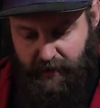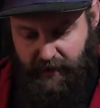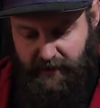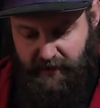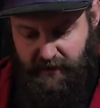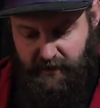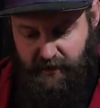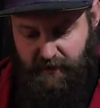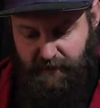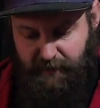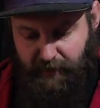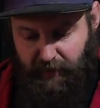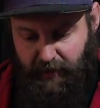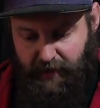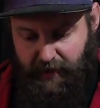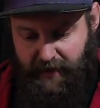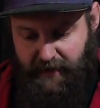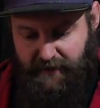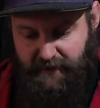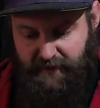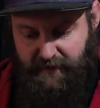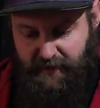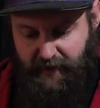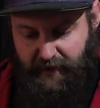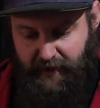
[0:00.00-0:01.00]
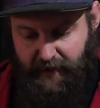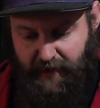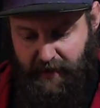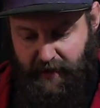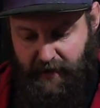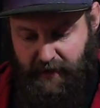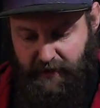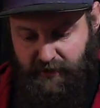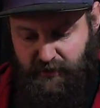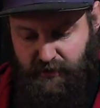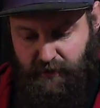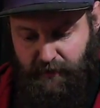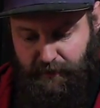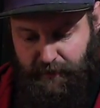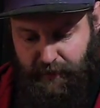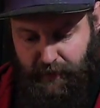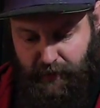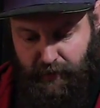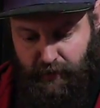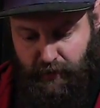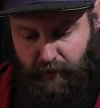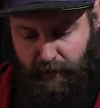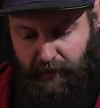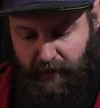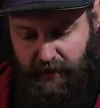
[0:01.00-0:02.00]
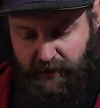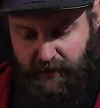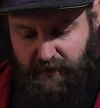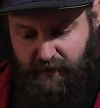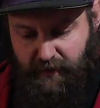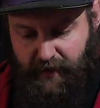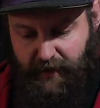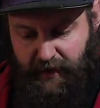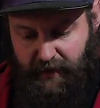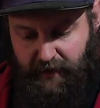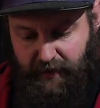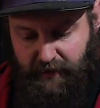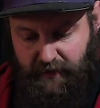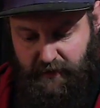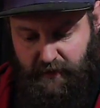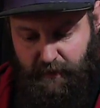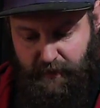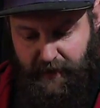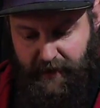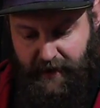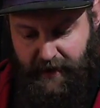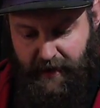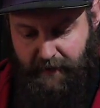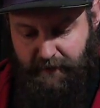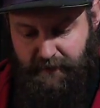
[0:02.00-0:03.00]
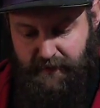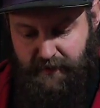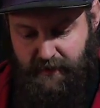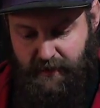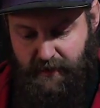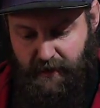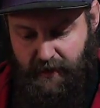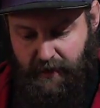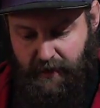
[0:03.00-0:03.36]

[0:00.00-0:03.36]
spies are superbly trained, perhaps.